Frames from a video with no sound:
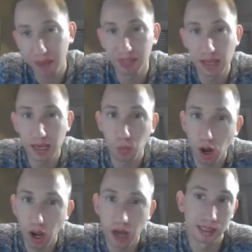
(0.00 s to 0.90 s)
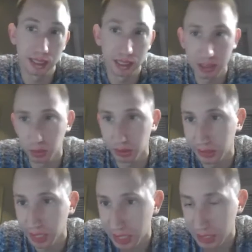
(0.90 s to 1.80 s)
taken walks, and it is
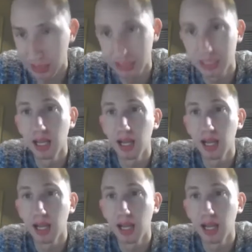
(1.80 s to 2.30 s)
really nice.